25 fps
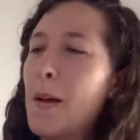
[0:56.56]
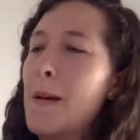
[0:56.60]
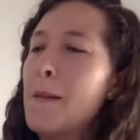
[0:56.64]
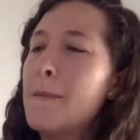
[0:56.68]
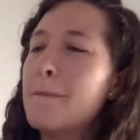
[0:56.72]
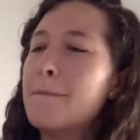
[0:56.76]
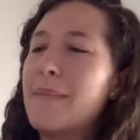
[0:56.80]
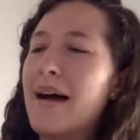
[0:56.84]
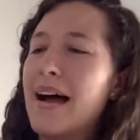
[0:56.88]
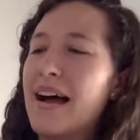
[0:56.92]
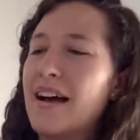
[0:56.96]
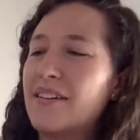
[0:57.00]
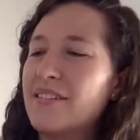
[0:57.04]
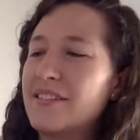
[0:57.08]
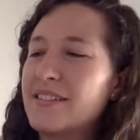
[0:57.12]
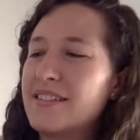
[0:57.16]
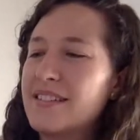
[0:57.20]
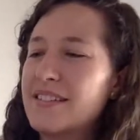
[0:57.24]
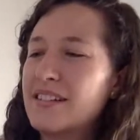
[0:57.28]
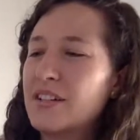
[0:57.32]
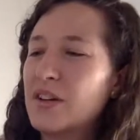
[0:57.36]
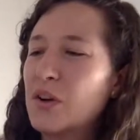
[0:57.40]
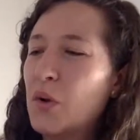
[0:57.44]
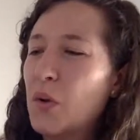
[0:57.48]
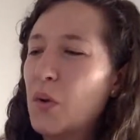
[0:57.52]

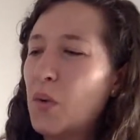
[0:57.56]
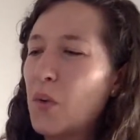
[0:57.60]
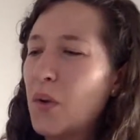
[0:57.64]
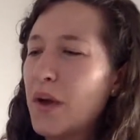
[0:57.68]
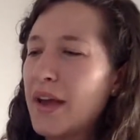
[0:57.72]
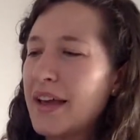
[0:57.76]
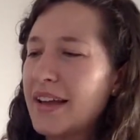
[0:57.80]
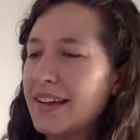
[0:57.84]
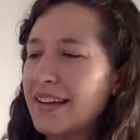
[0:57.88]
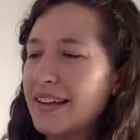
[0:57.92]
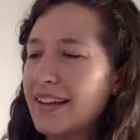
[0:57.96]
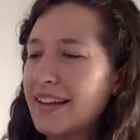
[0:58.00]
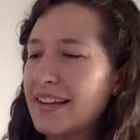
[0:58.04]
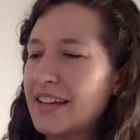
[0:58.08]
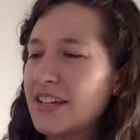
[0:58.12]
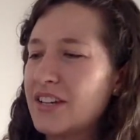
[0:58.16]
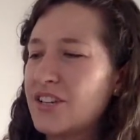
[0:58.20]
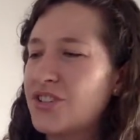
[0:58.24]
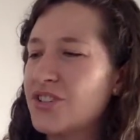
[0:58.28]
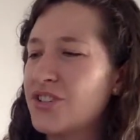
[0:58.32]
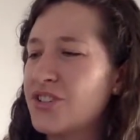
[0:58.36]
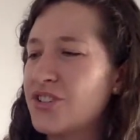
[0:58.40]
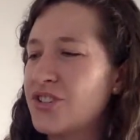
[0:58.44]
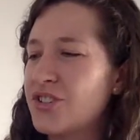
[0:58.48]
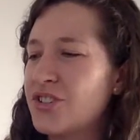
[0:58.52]
Mouse quickly
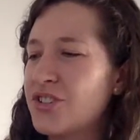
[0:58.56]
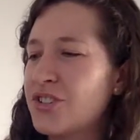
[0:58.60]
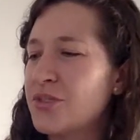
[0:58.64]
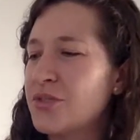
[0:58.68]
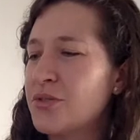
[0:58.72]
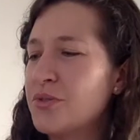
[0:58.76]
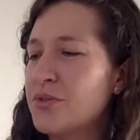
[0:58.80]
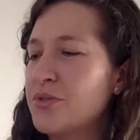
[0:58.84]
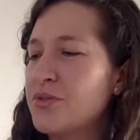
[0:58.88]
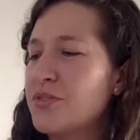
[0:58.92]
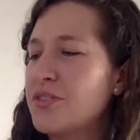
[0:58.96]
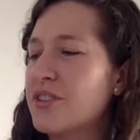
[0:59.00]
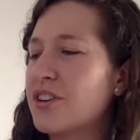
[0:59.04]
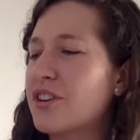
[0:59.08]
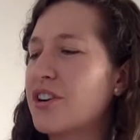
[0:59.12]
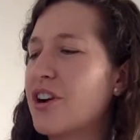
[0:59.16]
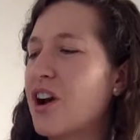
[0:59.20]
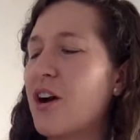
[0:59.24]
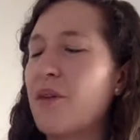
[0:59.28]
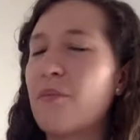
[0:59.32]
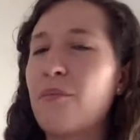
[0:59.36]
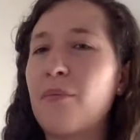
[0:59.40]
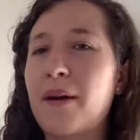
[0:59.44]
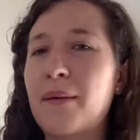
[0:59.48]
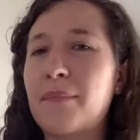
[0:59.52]
shooed the
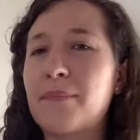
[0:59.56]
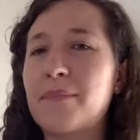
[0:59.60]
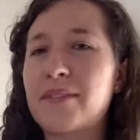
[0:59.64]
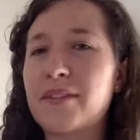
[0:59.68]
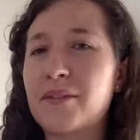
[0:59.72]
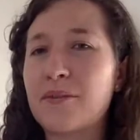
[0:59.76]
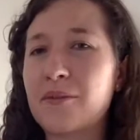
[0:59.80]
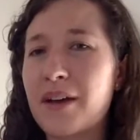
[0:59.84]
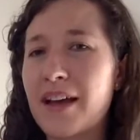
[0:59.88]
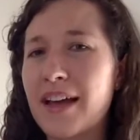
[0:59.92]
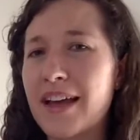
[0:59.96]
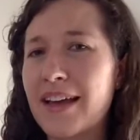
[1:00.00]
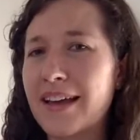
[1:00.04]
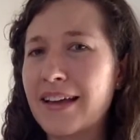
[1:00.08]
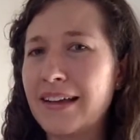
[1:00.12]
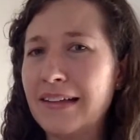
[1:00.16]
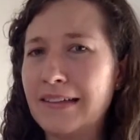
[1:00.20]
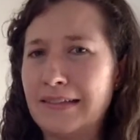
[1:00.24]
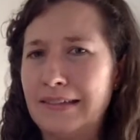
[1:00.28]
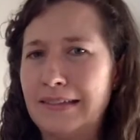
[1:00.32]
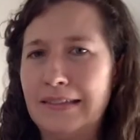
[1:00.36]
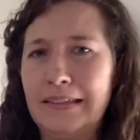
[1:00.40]
cobwebs away.